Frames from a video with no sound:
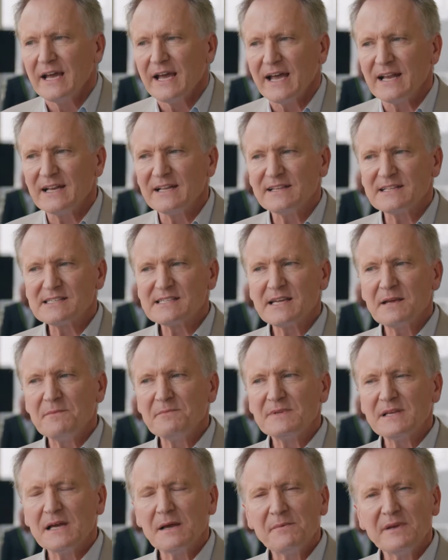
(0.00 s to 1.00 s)
and at the
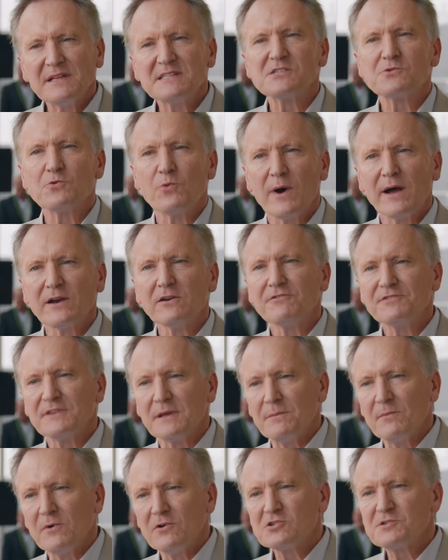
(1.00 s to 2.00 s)
same time, it's one of
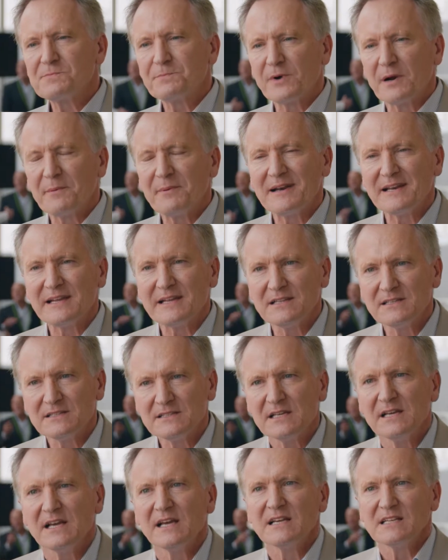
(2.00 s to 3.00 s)
the most
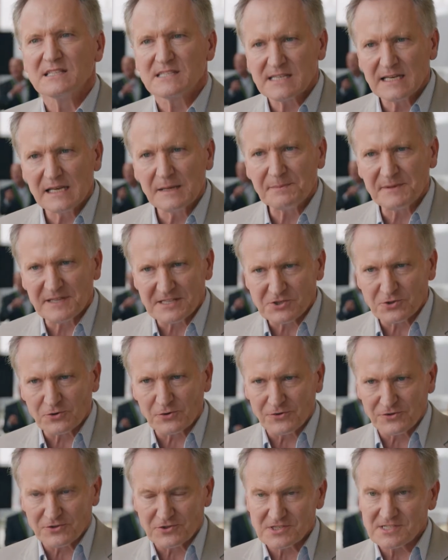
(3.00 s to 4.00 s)
prevalent sleep
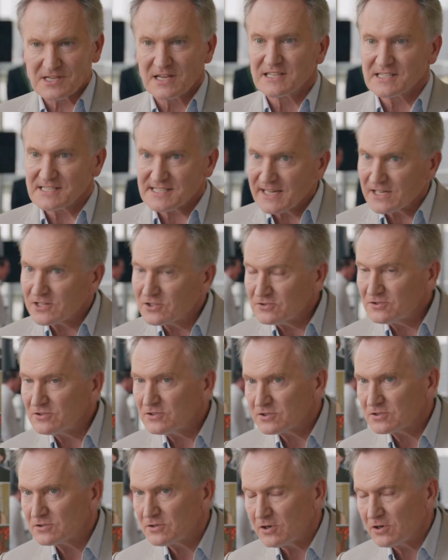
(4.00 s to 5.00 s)
disorders,
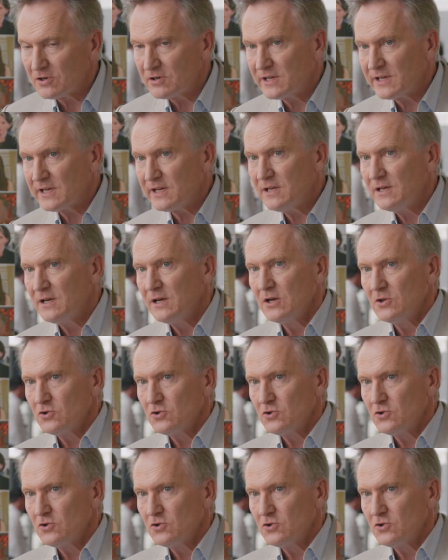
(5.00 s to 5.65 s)
second only